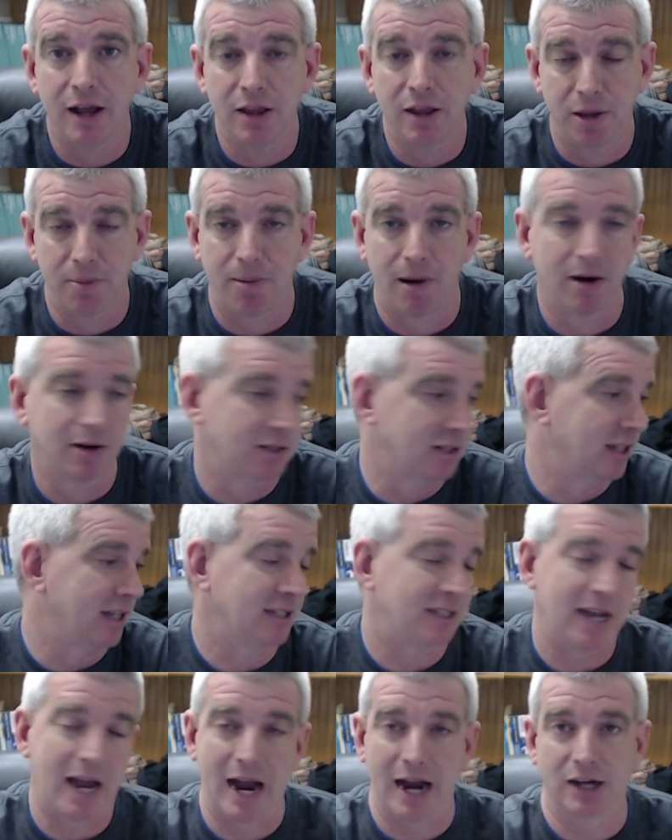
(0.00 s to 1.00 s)
the person
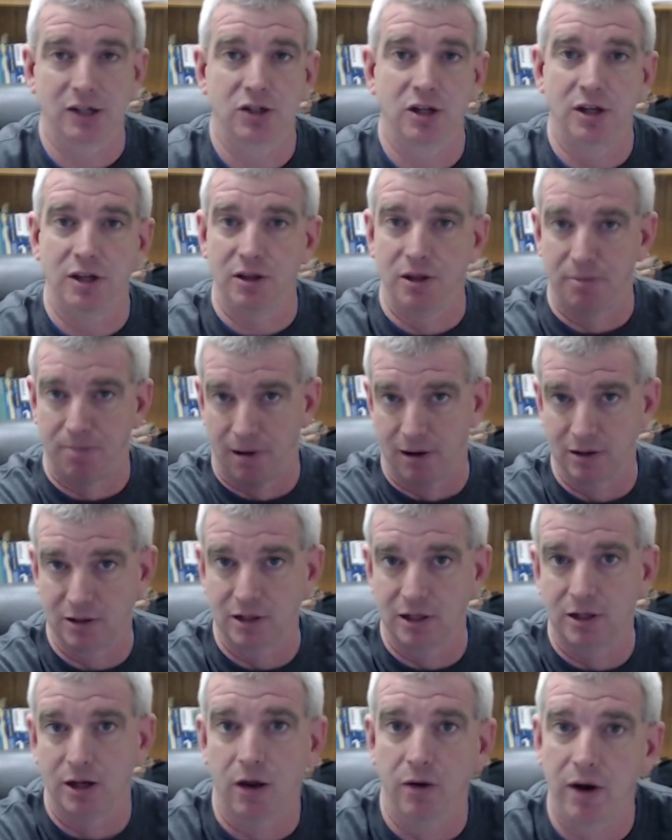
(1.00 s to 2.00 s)
that's actually the
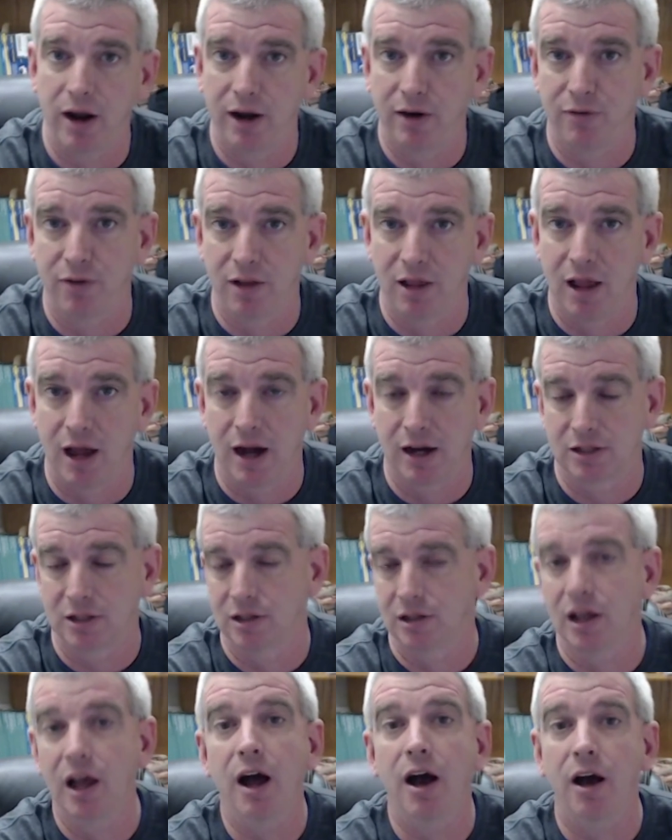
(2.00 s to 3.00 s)
person that donated for the Locks
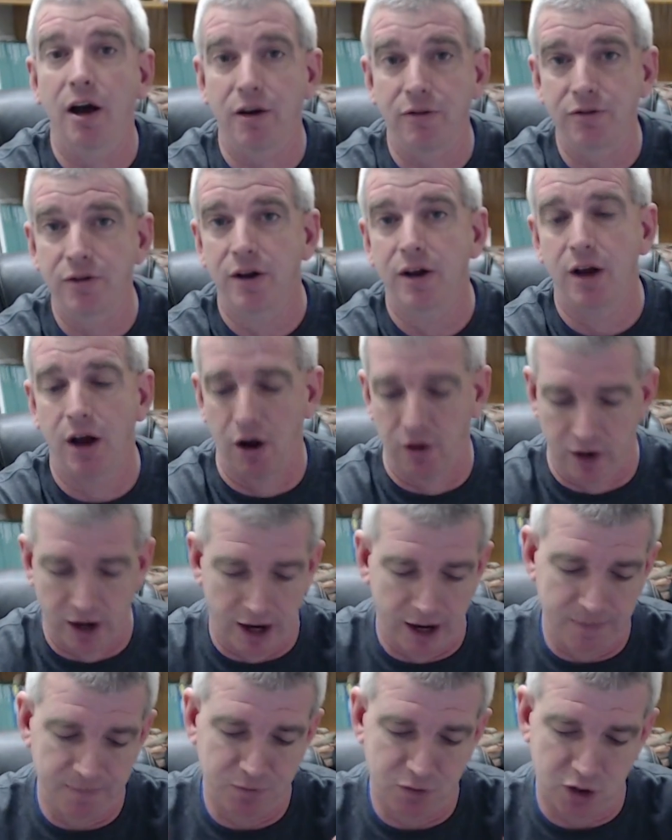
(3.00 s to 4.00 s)
of Love.
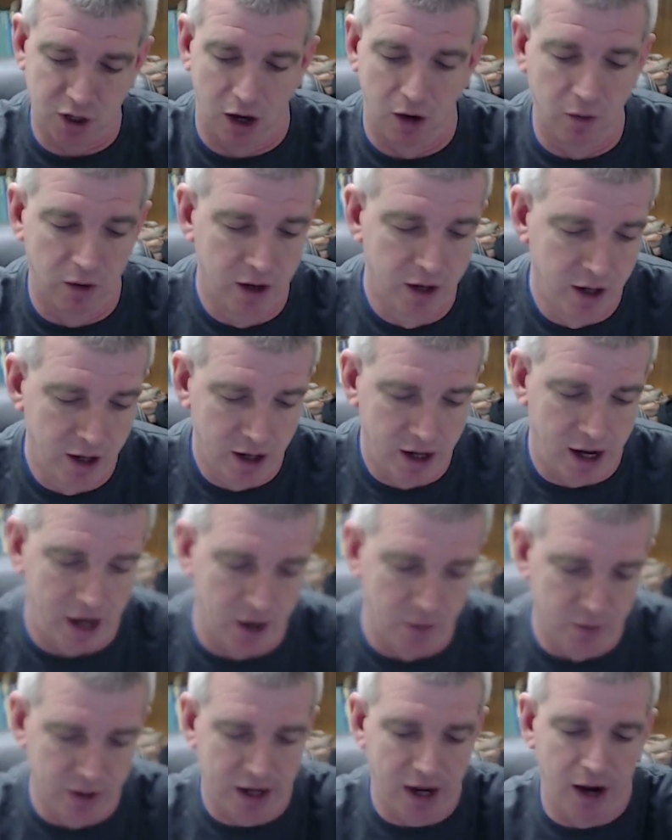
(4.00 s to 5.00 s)
Okay, so
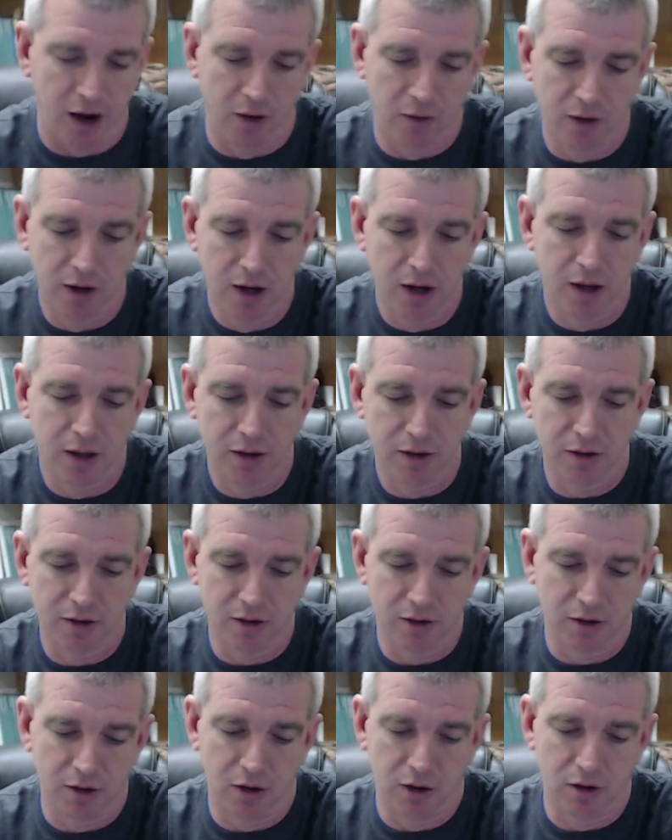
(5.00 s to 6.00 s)
here we go.
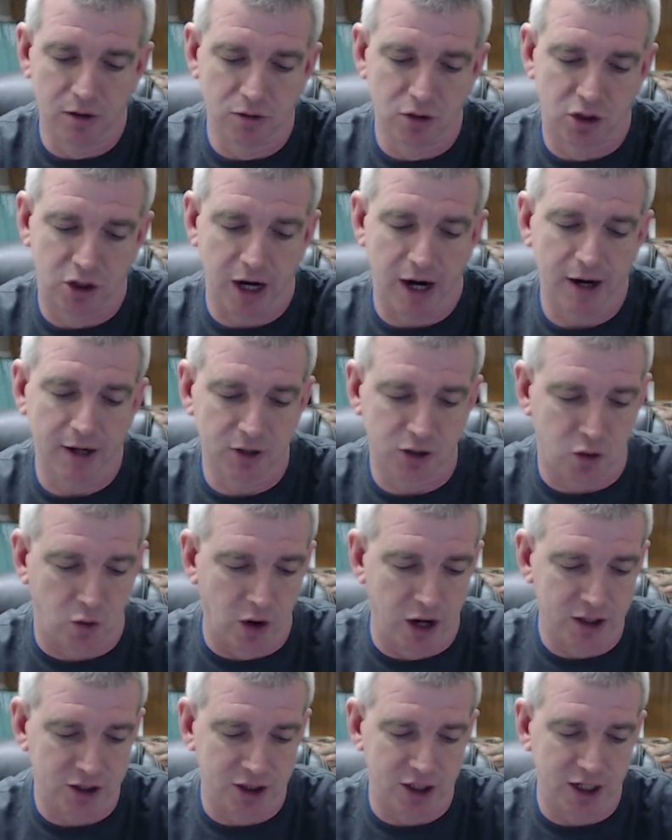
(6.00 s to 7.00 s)
Sarah's
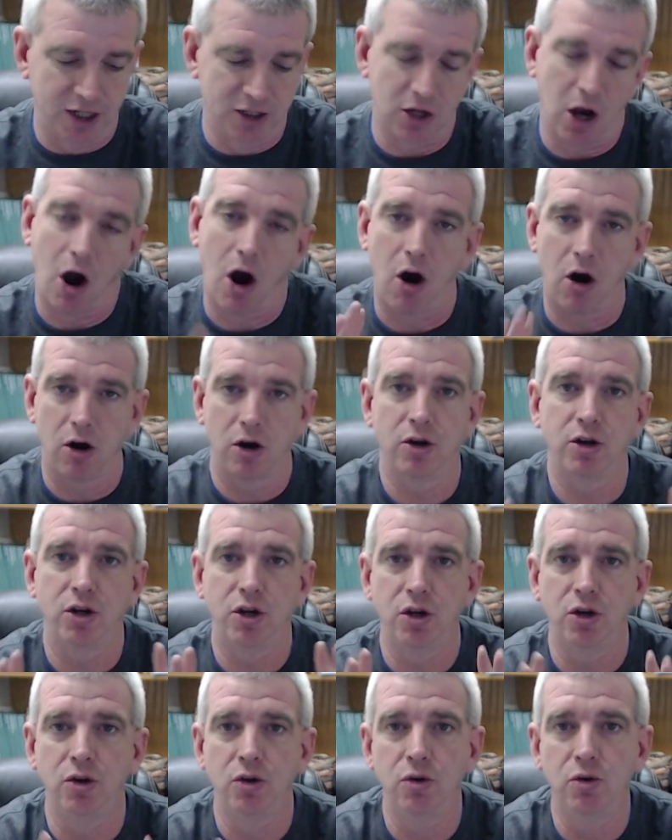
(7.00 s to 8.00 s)
question is, are
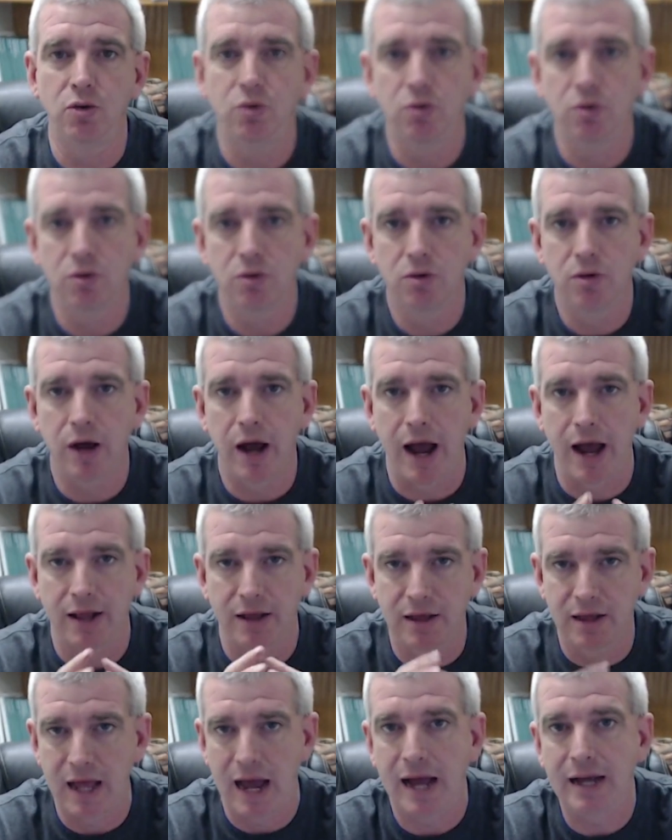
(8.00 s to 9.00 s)
you
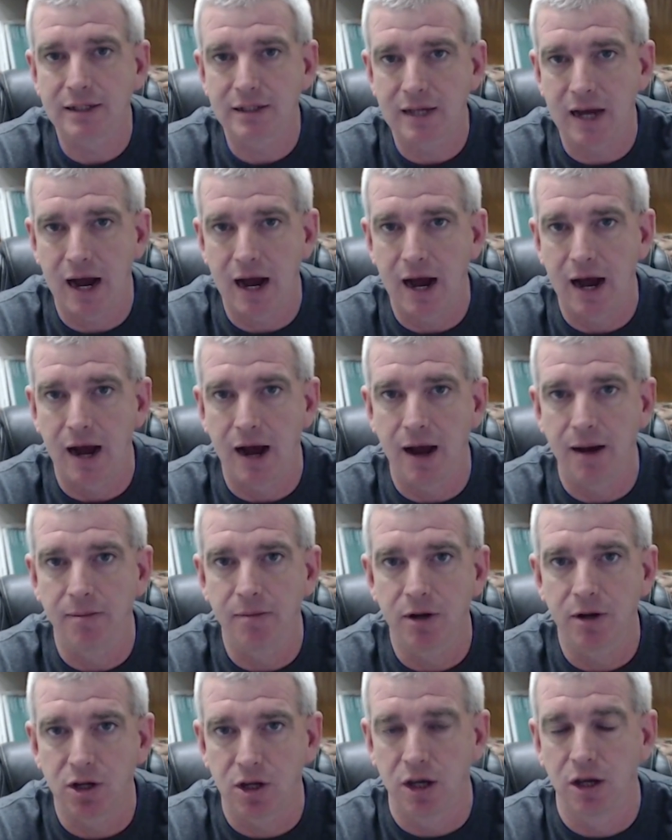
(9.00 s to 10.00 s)
at that
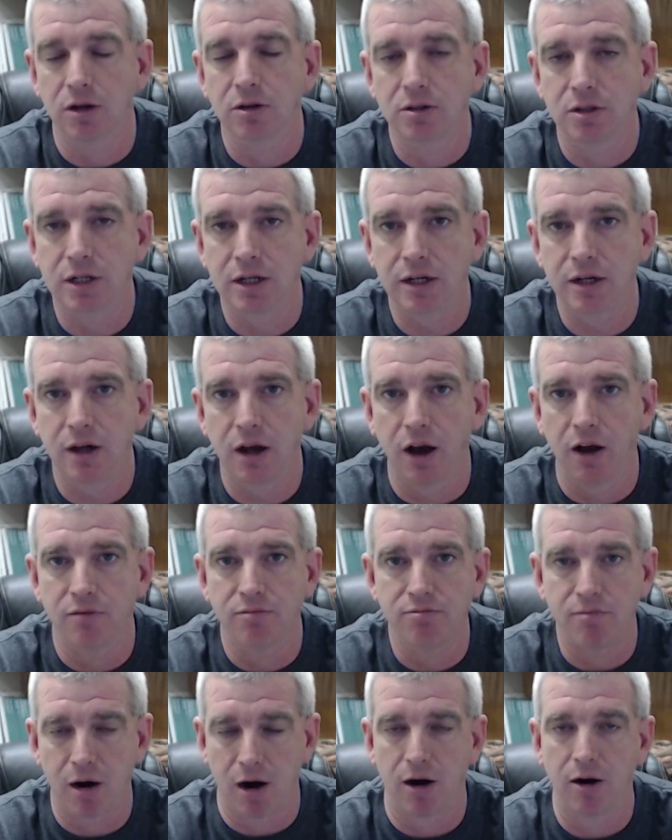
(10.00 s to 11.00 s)
time guilty
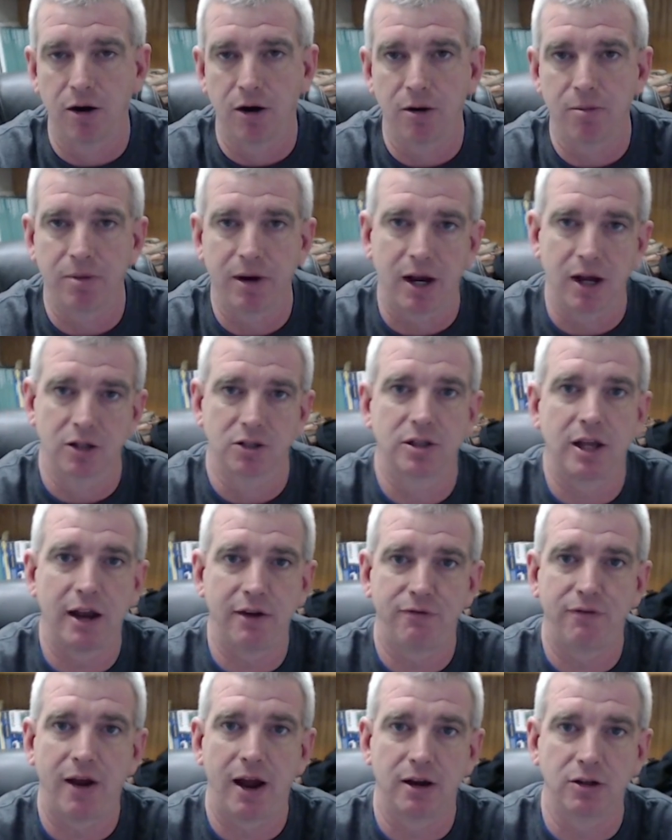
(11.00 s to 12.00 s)
of murder because
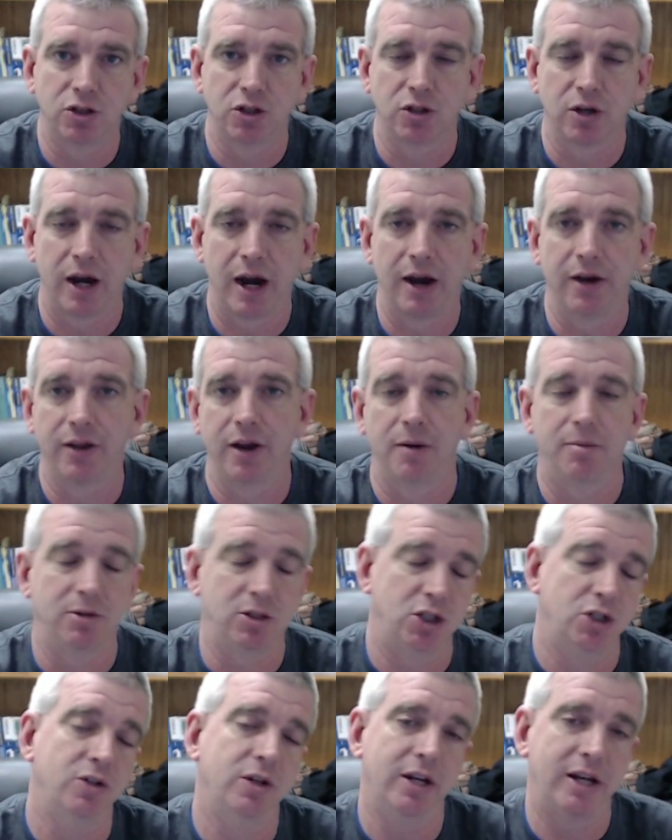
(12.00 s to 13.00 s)
they found your hair there,
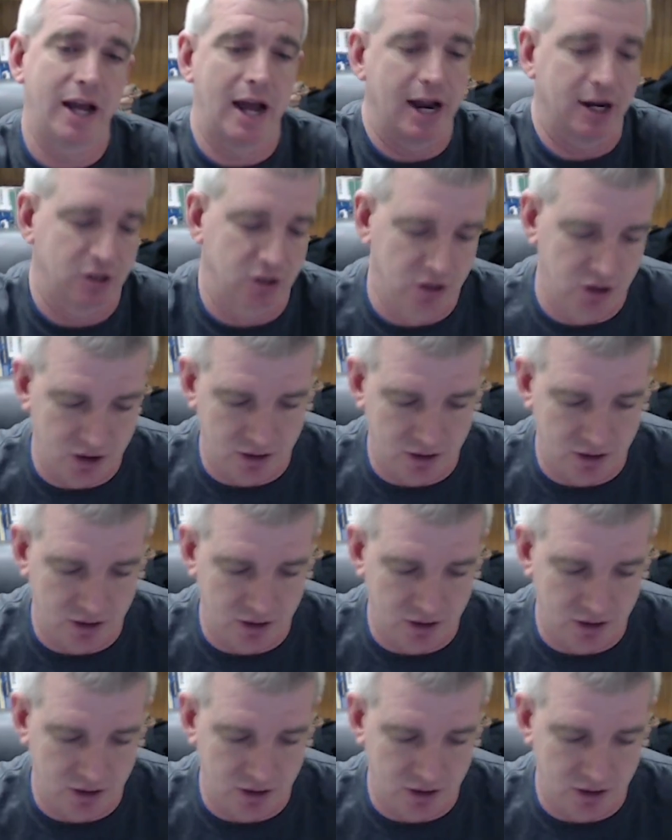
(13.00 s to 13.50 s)
but you didn't actually